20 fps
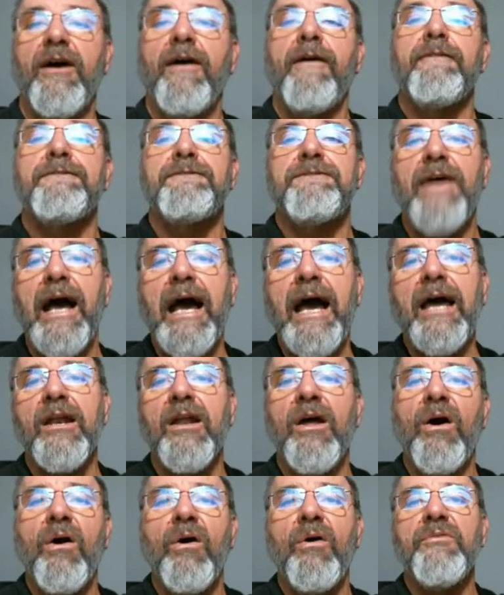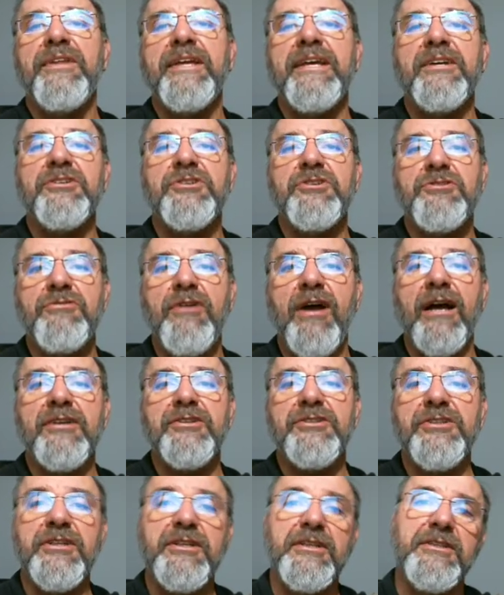follow the
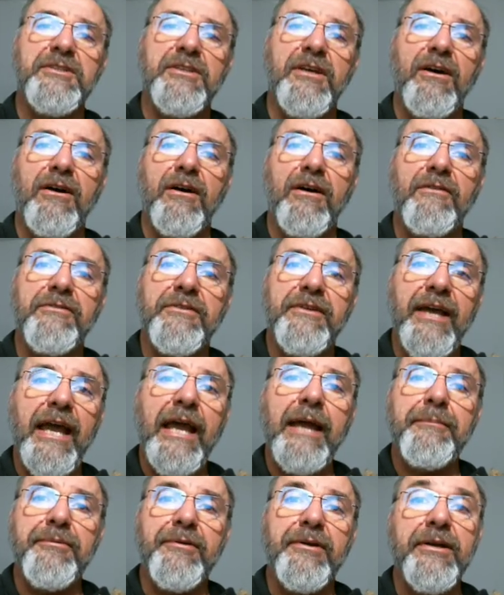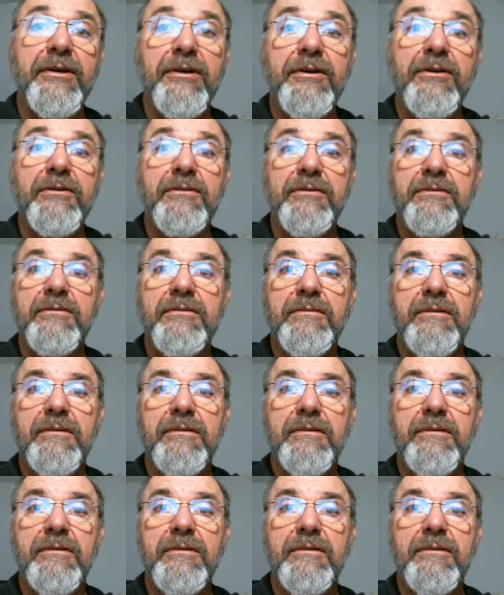instructions of Gabriel,